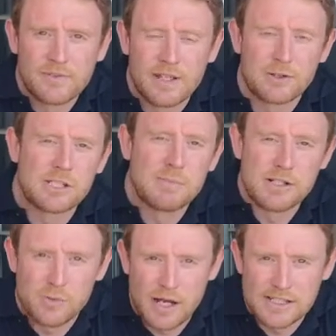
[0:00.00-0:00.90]
Now to
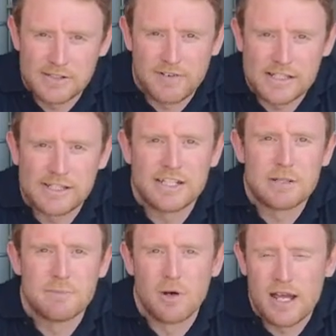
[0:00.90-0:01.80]
spin twice as fast, you
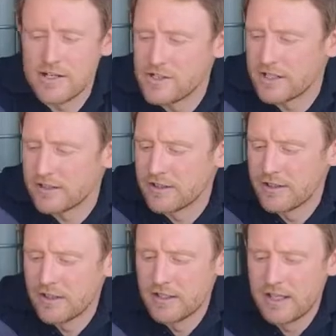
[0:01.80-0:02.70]
need more energy.
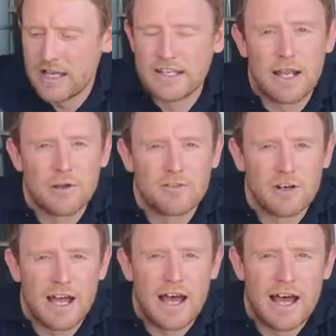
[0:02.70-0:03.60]
And now you've
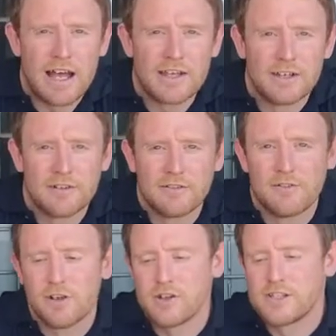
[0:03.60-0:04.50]
got a higher
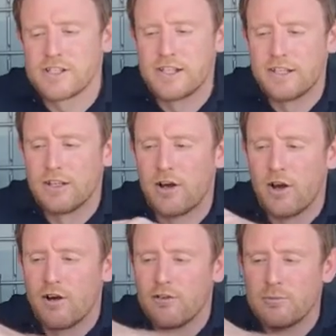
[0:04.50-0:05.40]
velocity
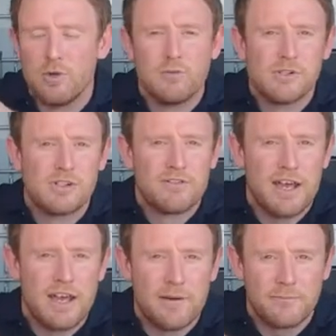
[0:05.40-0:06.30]
of movement of
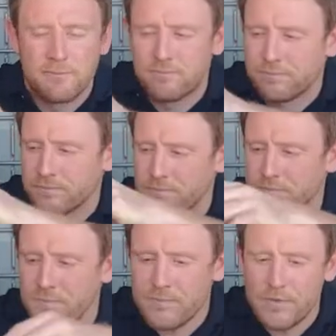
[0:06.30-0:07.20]
air
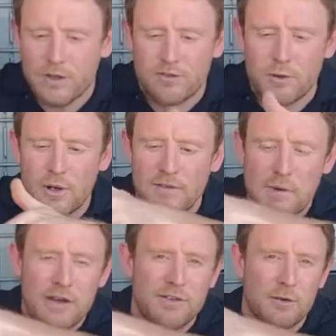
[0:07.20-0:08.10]

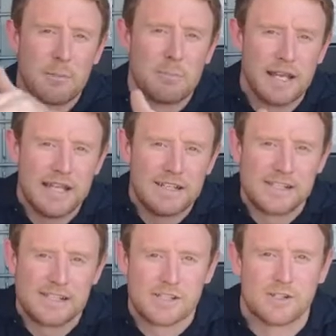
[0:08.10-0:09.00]
through a bladed
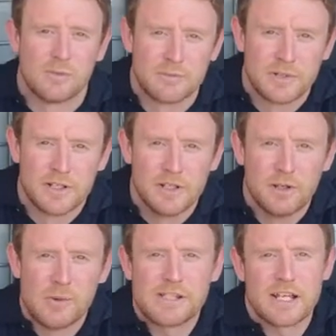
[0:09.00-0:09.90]
system,
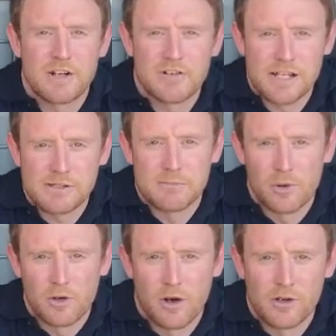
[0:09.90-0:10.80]
which then creates
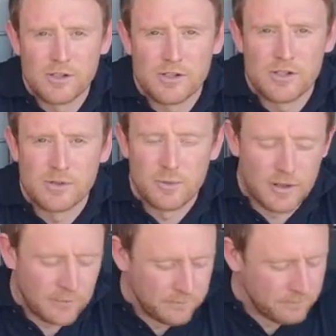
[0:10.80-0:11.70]
more noise as well.